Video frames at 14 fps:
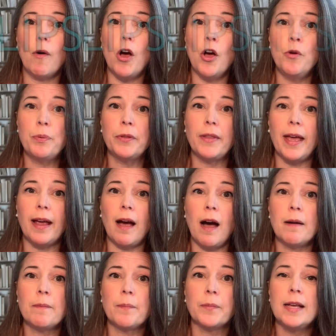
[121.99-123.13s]
open they
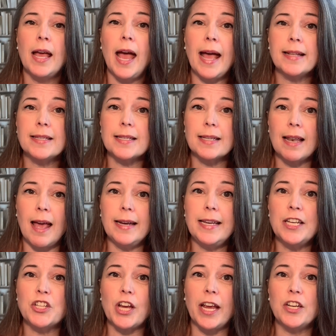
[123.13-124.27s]
are, and slightly
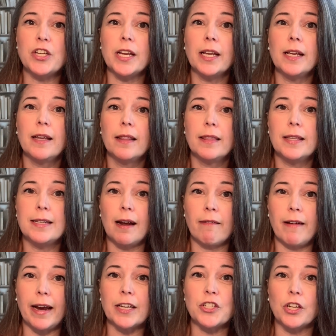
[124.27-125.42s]
changing the
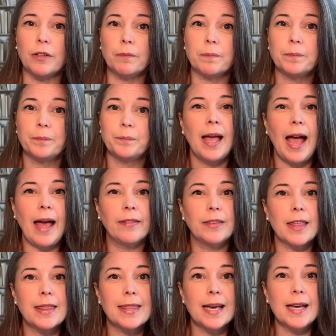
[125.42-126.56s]
direction. And the
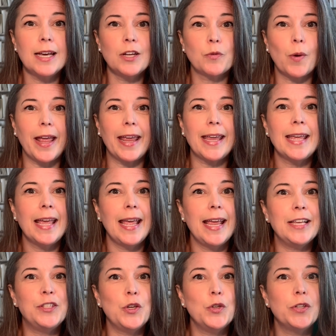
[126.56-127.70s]
third way
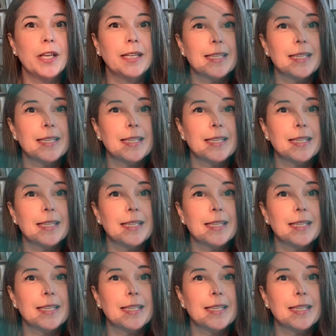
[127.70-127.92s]
is using the